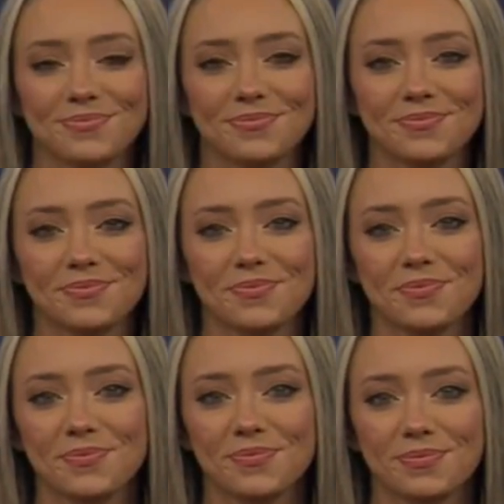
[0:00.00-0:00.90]

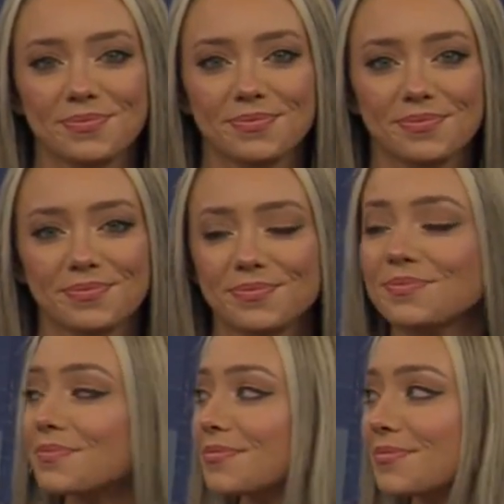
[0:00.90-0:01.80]

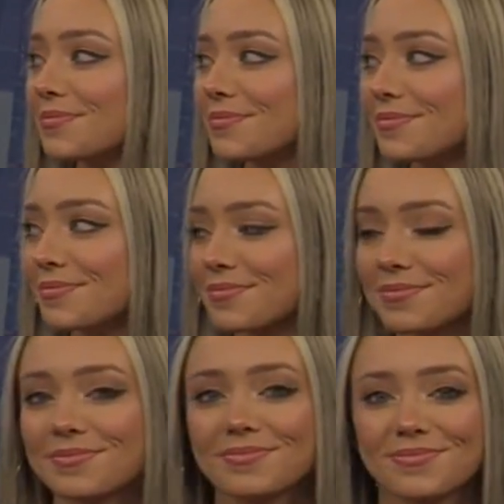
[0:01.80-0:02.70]

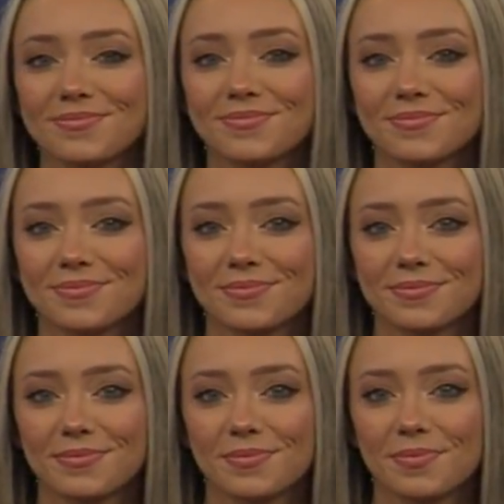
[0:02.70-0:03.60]

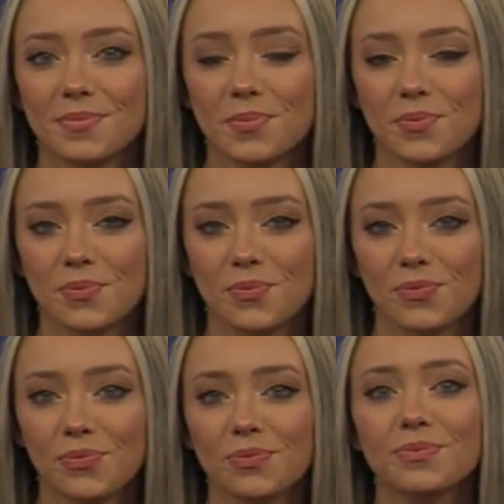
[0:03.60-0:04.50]

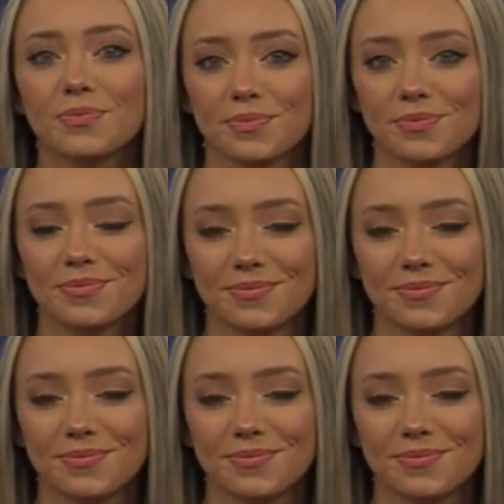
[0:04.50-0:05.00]
(silent)